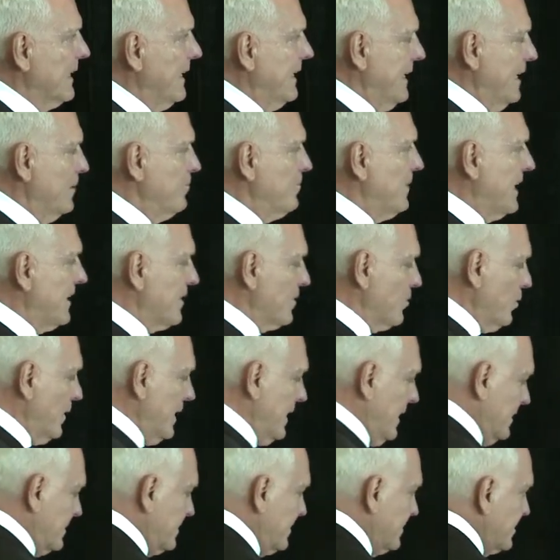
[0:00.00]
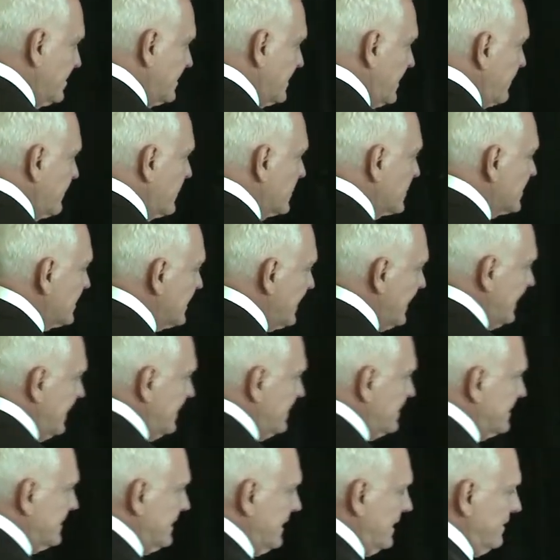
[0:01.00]
And by the way, several
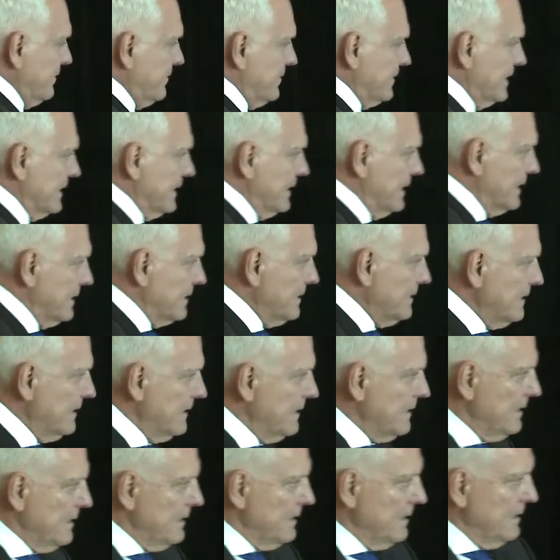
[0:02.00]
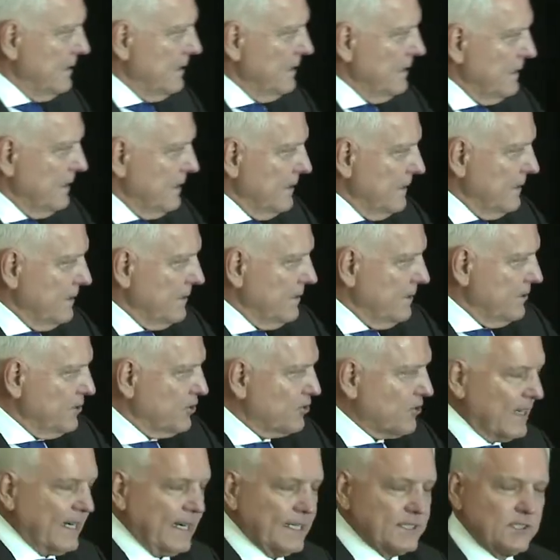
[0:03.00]
states have
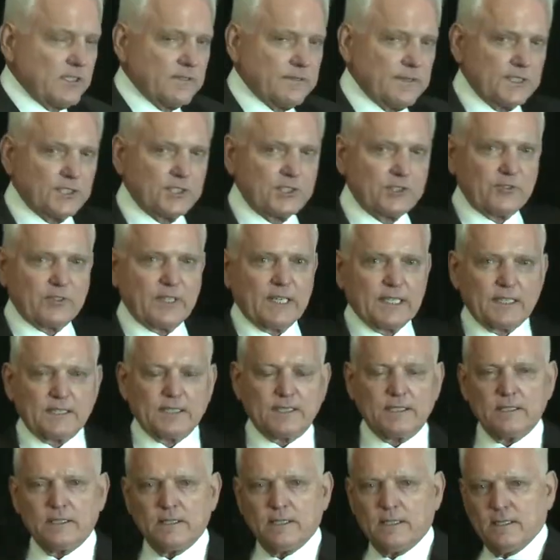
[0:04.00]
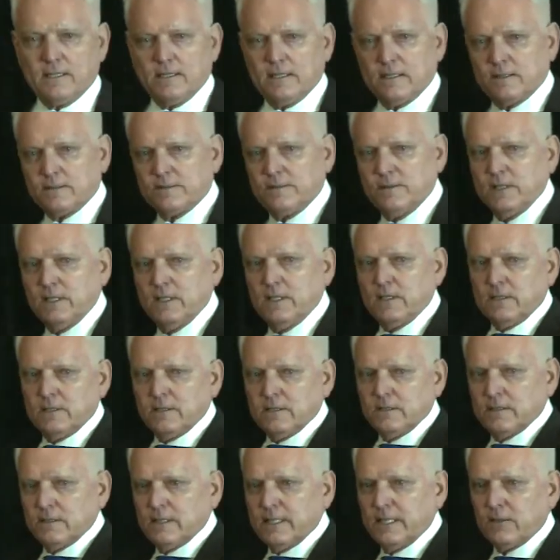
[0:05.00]
tried to restrict
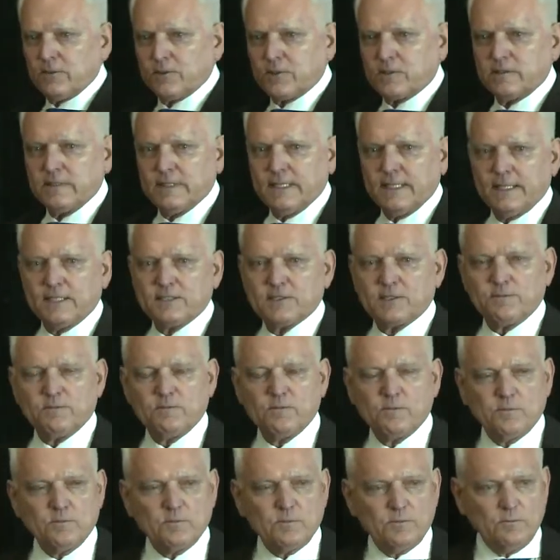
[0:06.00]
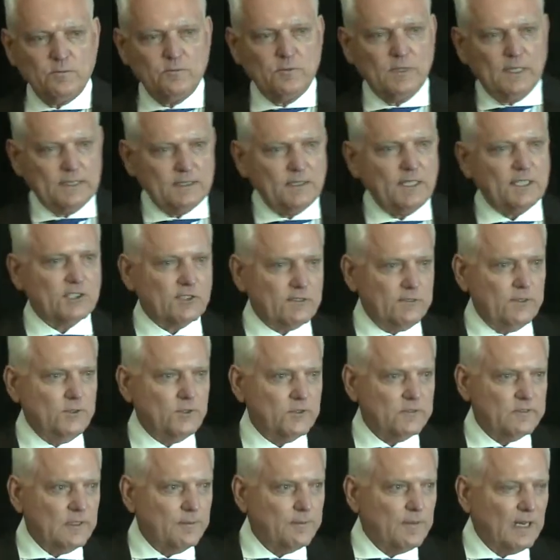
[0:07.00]
health clinics run
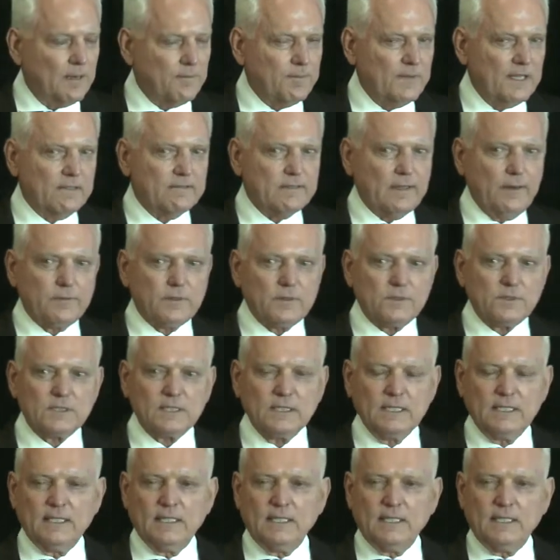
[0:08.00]
exclusively by mid-levels,